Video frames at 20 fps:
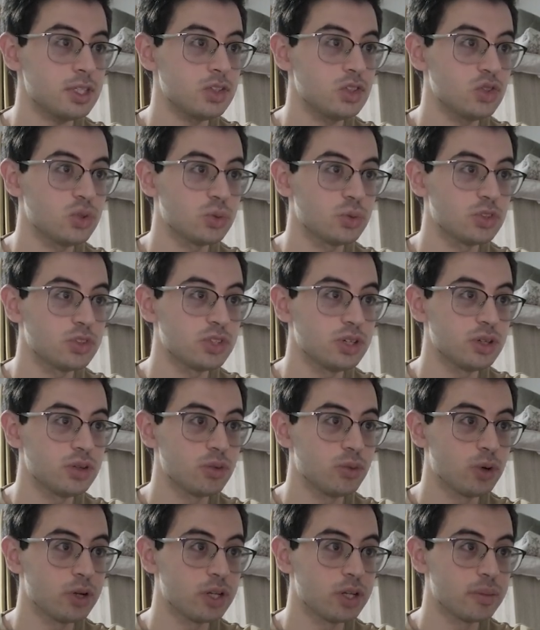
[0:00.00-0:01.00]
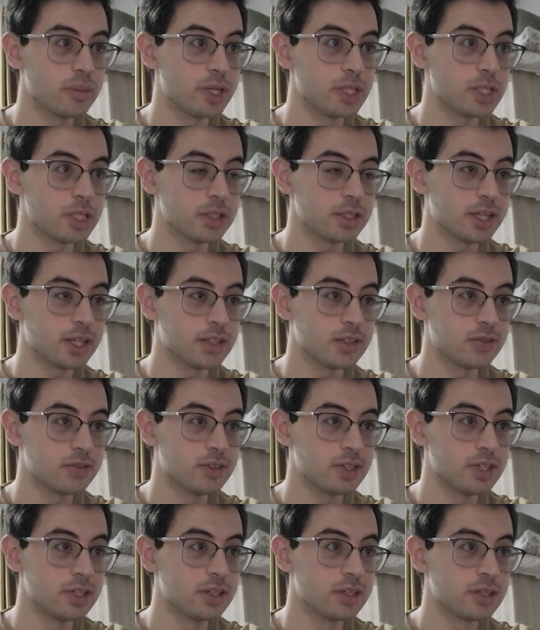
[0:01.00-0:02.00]
So we're still in one dimension. That's a
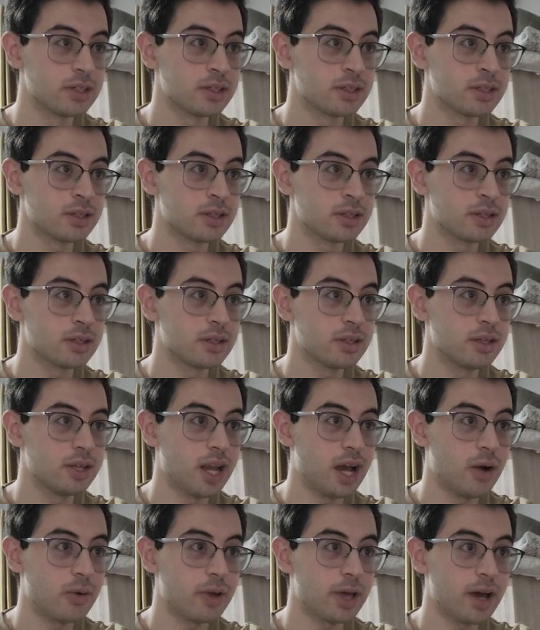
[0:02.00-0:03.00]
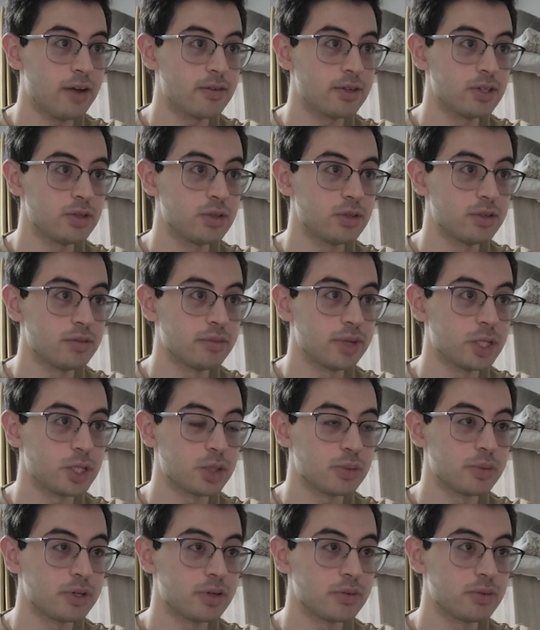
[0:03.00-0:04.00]
v. Now we have a unit of
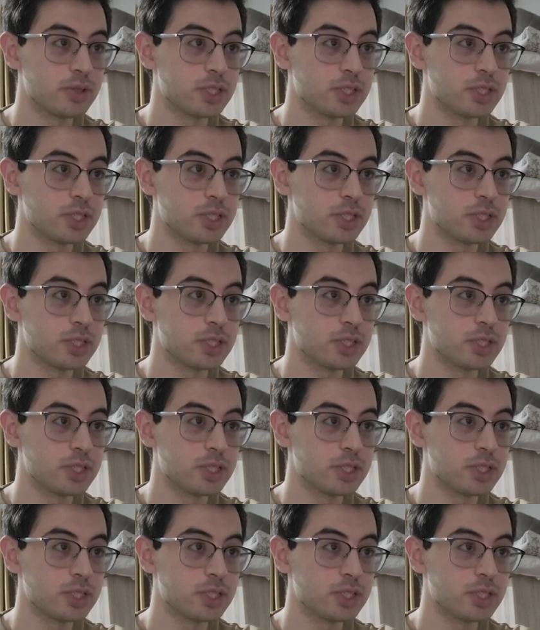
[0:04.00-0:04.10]
measurement,